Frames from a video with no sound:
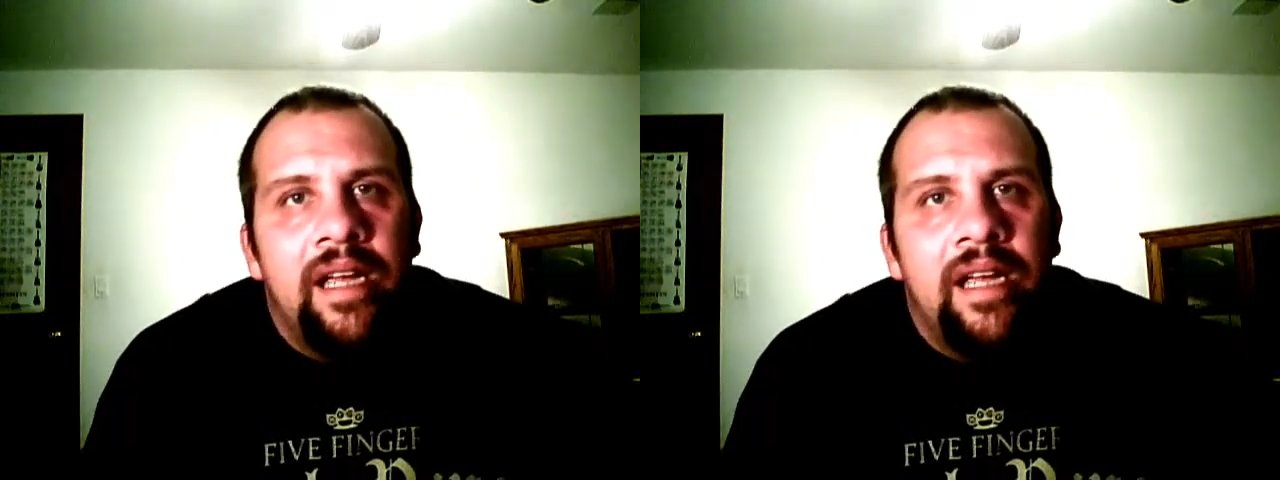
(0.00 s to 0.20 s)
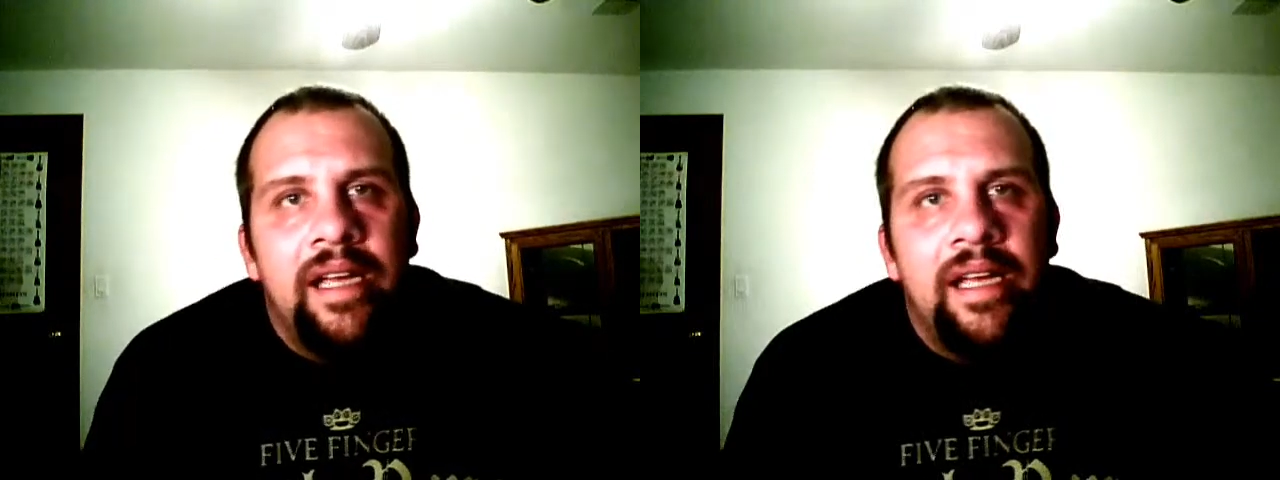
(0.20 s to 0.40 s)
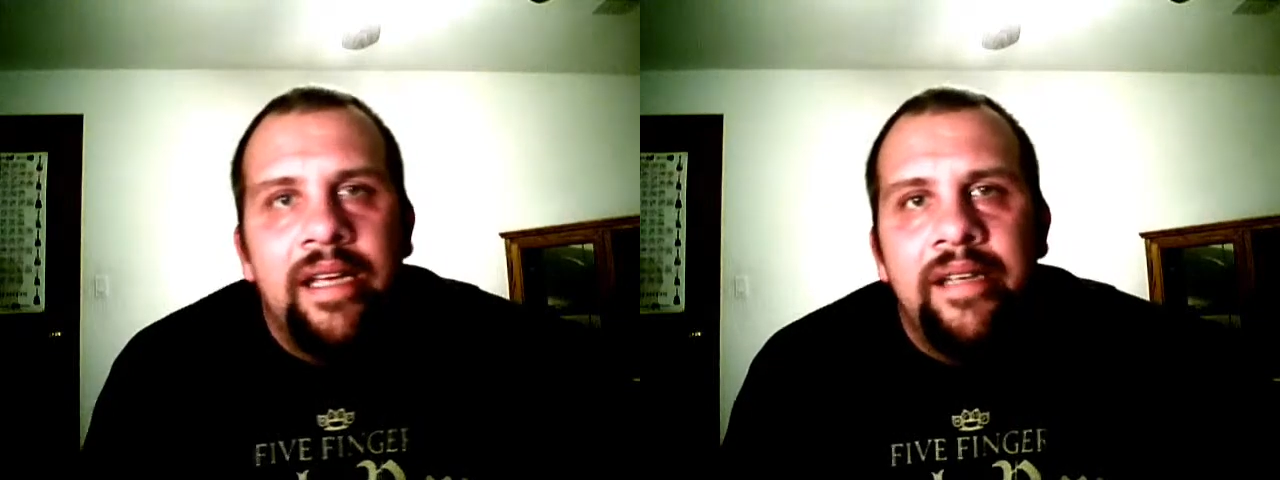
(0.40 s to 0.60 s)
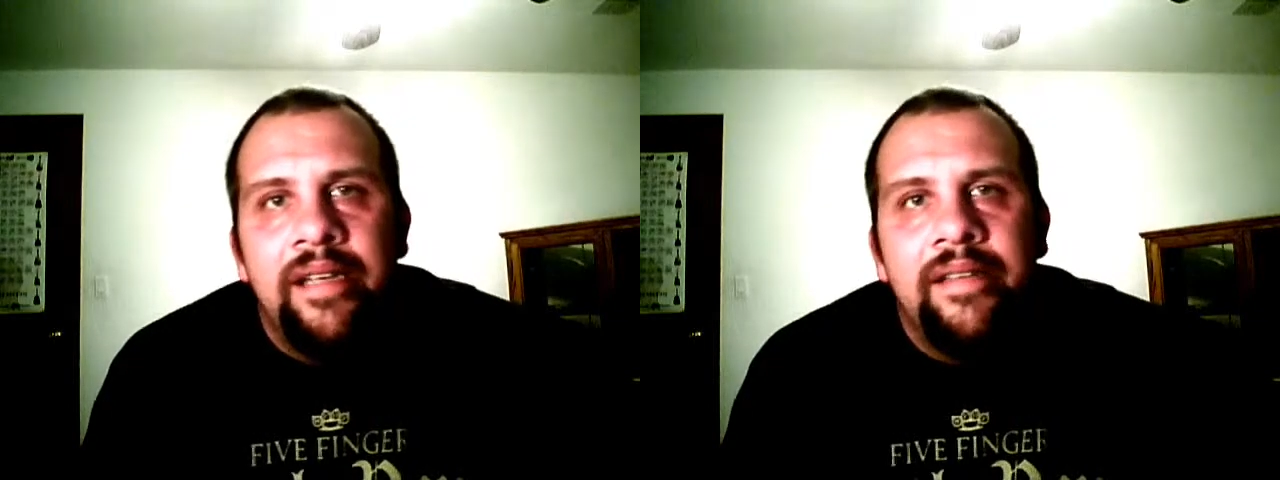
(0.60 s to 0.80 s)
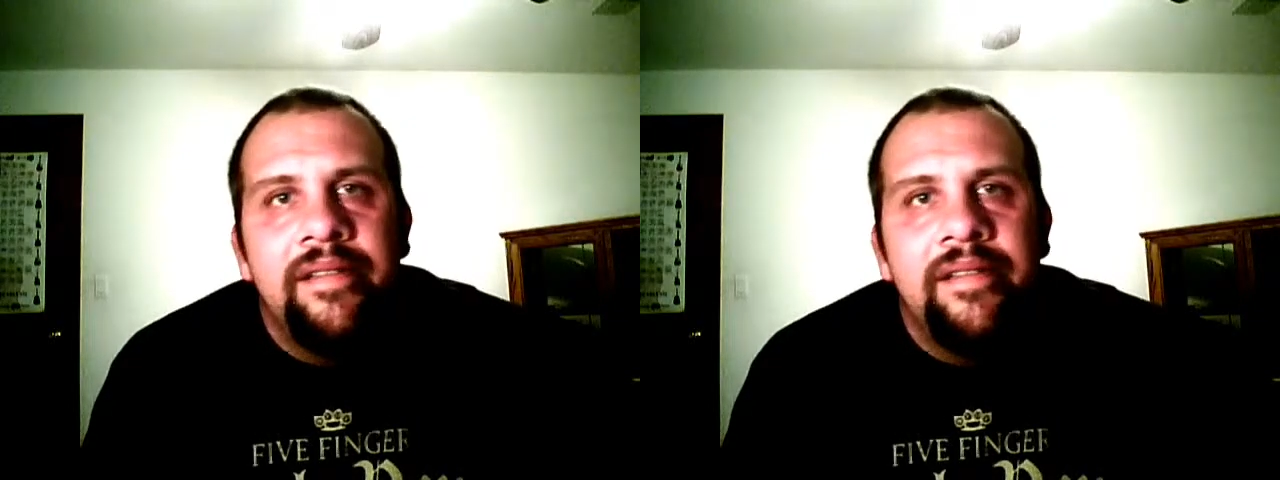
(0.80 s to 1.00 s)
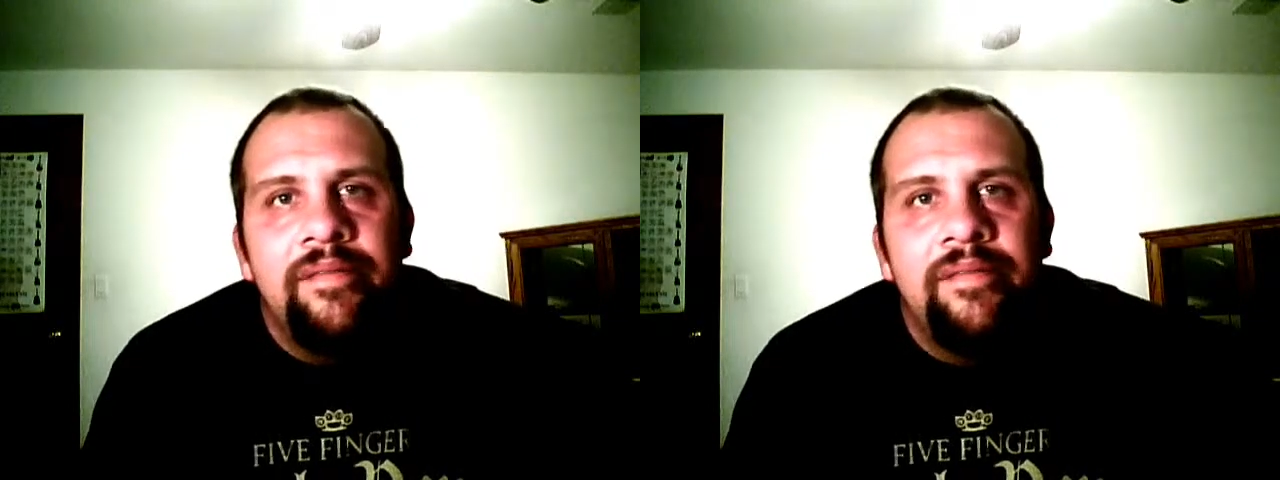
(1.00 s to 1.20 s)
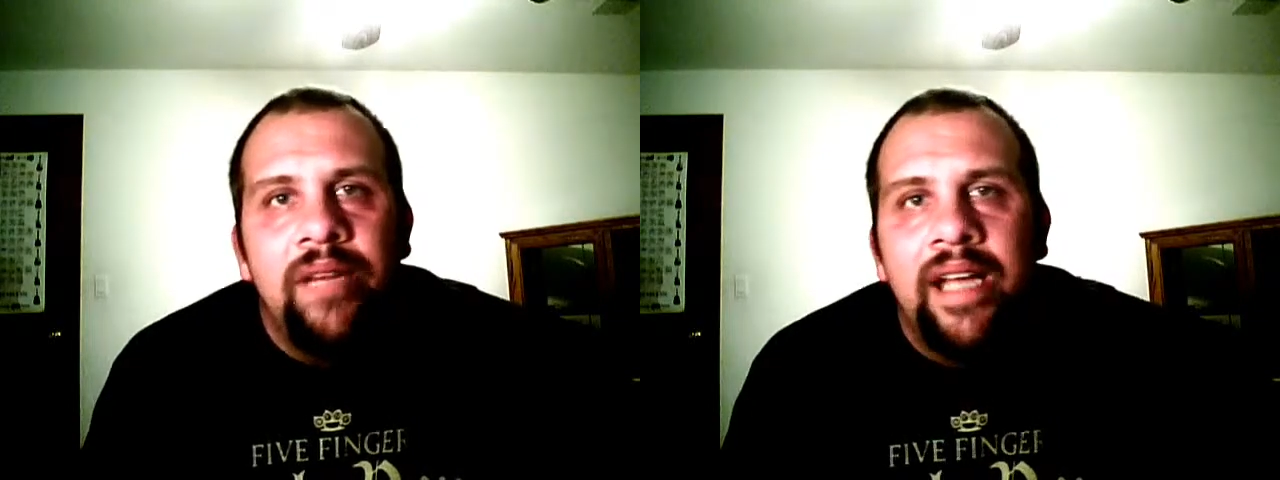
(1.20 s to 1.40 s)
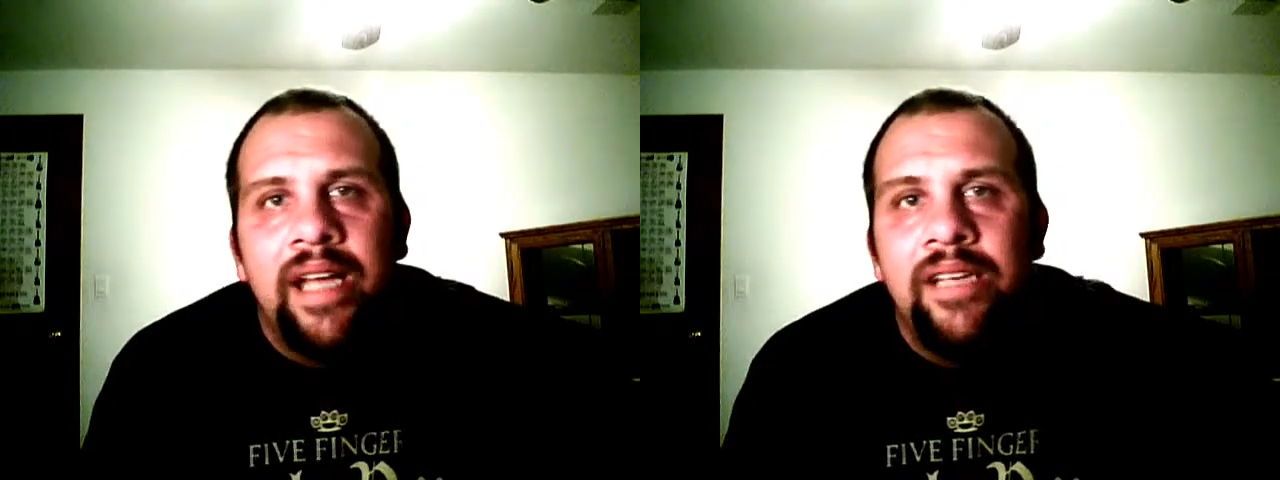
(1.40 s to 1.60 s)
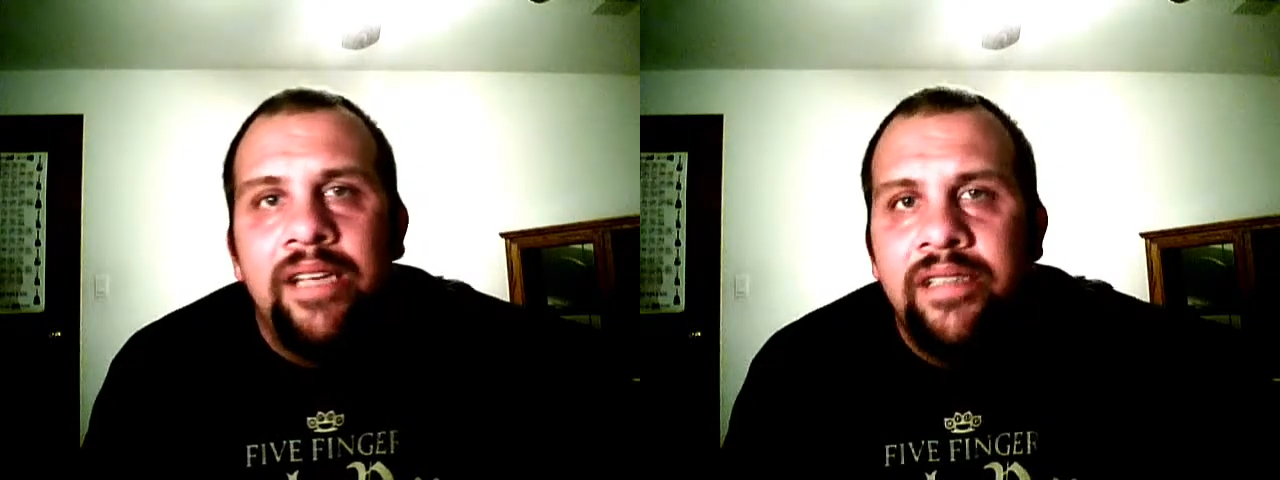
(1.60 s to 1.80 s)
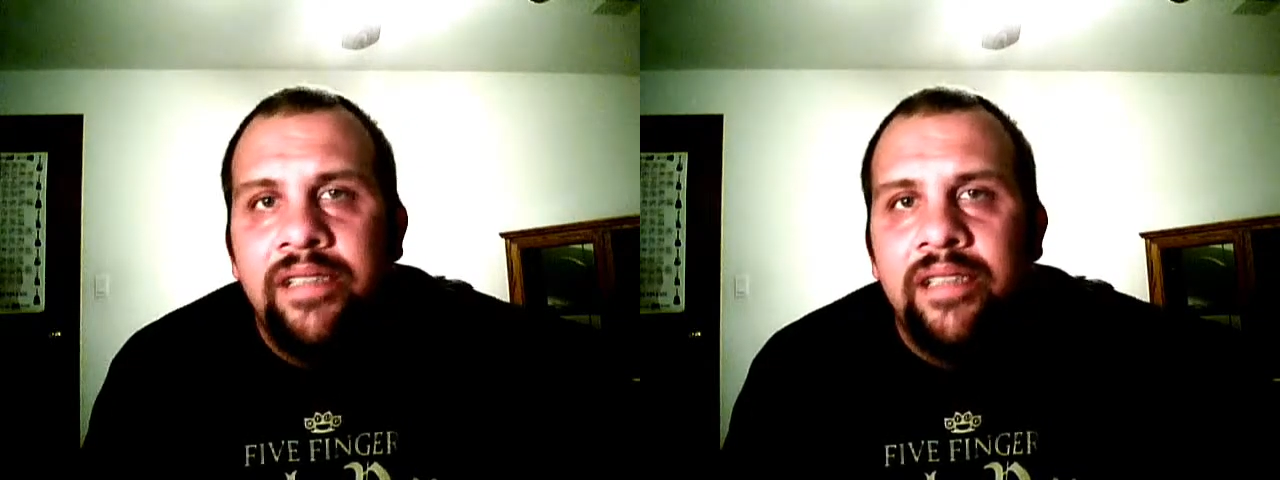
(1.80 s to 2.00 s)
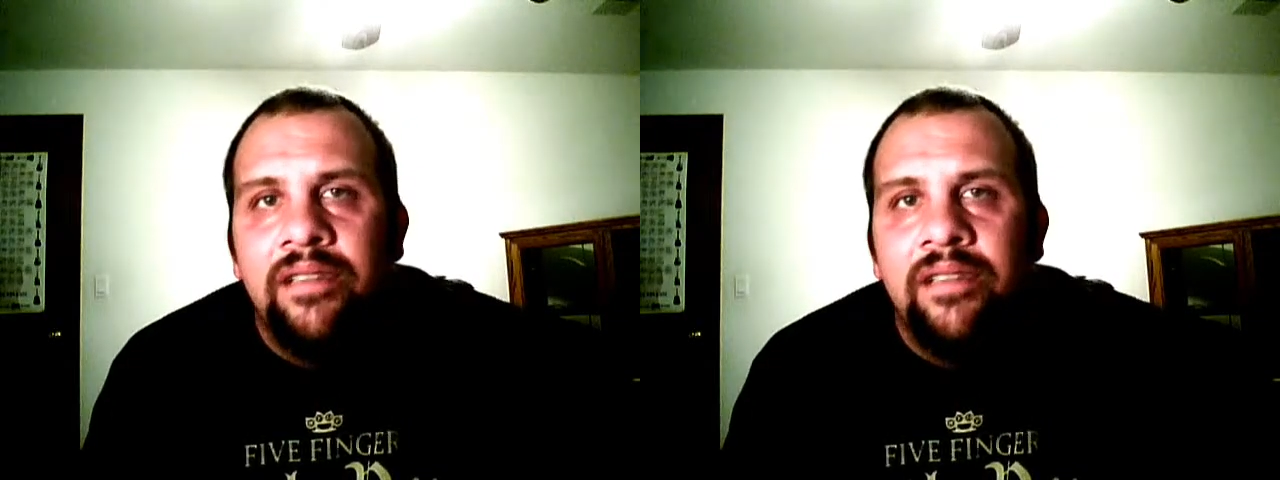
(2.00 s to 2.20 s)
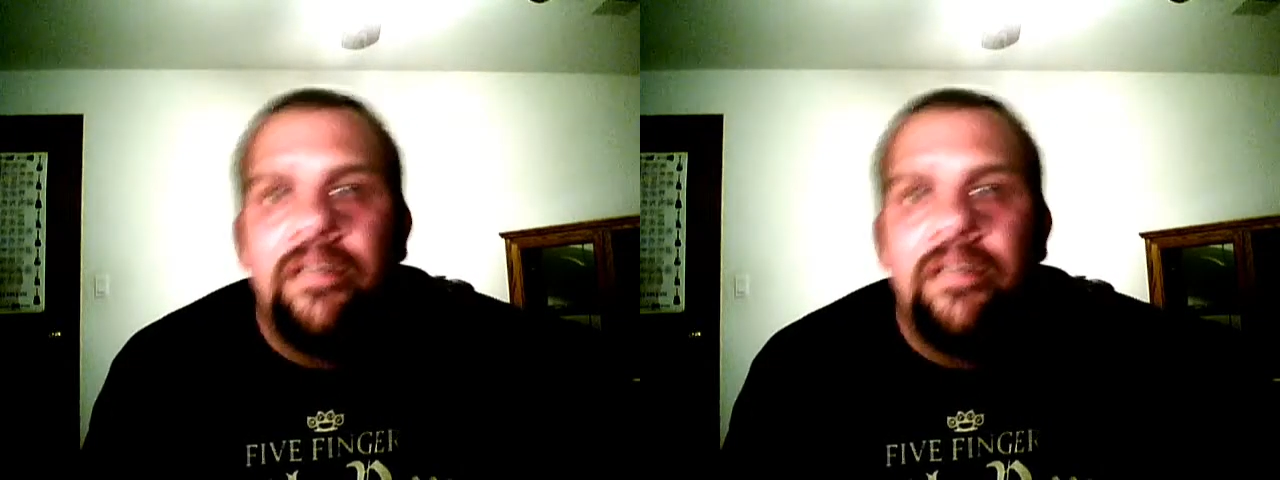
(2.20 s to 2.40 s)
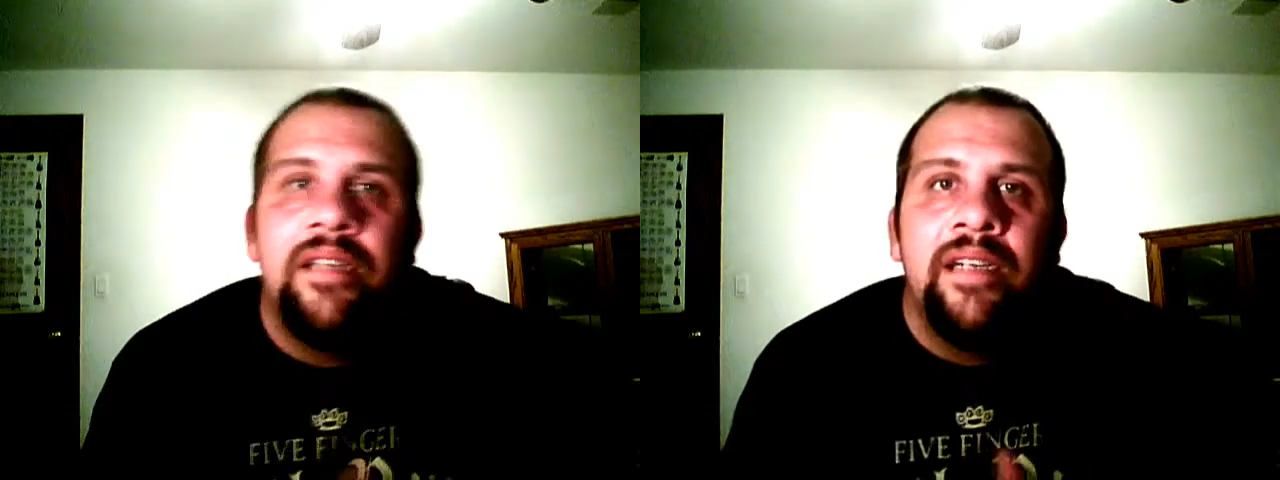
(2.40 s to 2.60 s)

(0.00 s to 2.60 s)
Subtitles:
and when I used to do